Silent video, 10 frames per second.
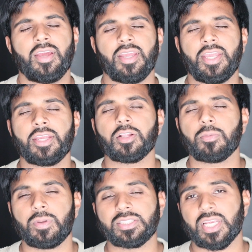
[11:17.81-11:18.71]
Eagle
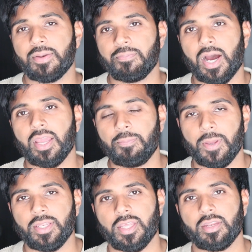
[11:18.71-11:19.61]
Beach, in my
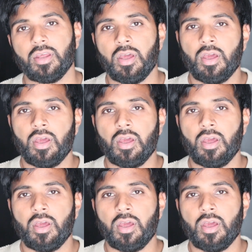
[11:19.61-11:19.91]
opinion,